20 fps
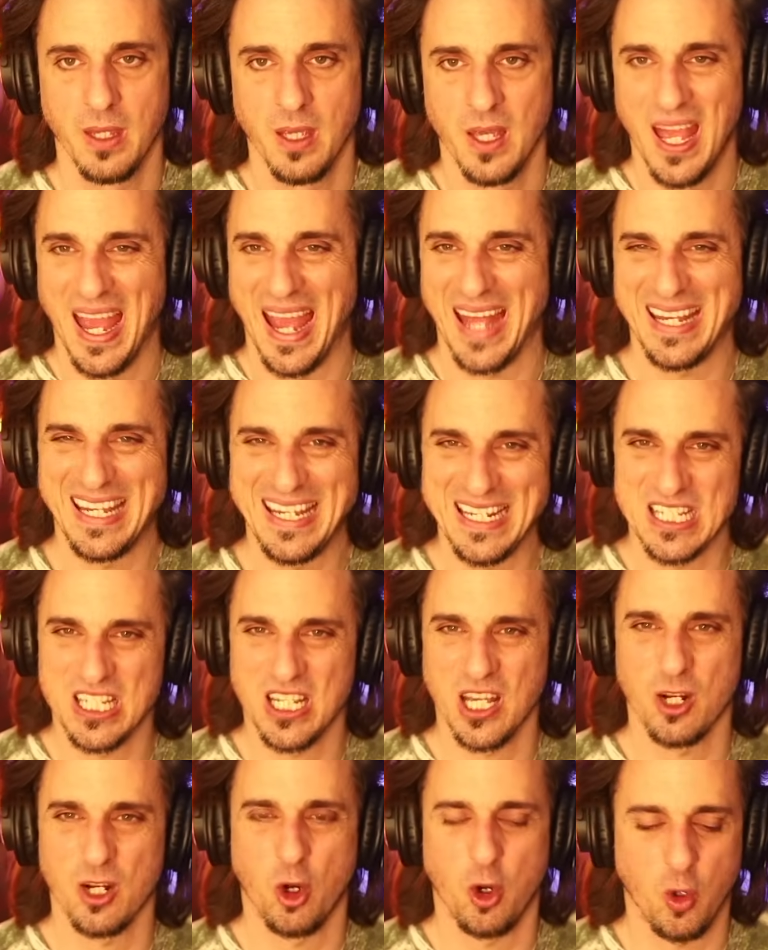And he's
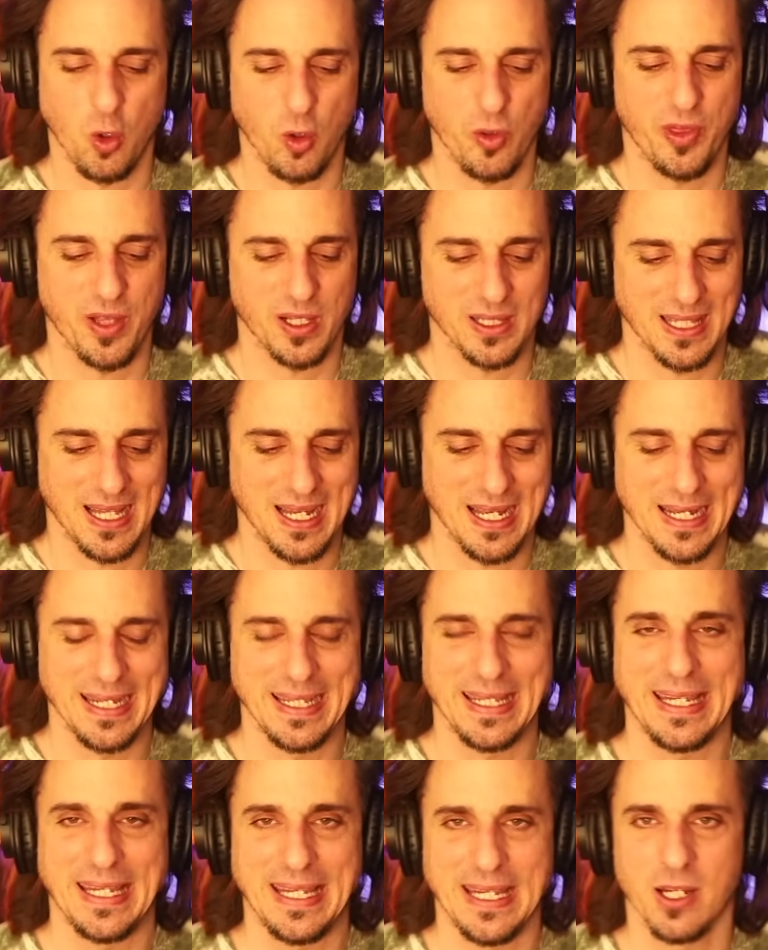going to hold the line
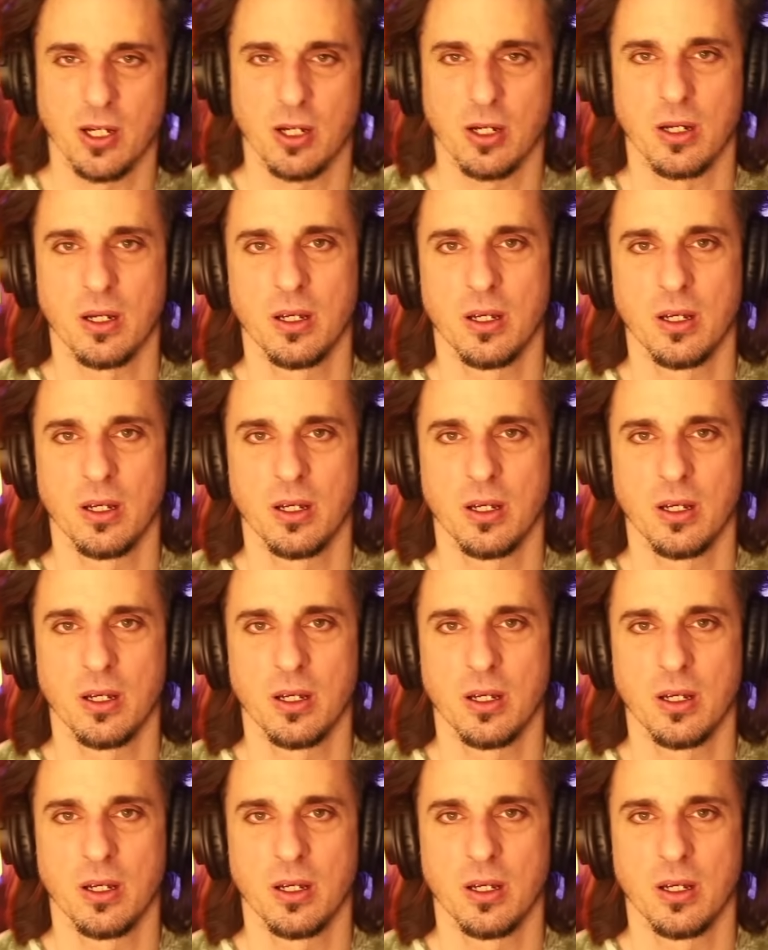here